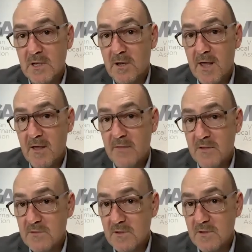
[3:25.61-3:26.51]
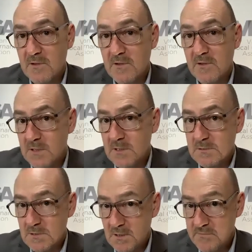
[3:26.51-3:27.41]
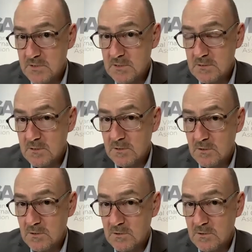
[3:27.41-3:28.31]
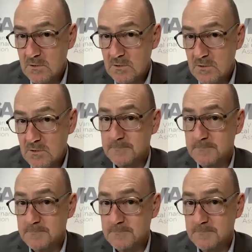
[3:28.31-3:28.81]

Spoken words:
on how they think that will be delivered that you could share with us?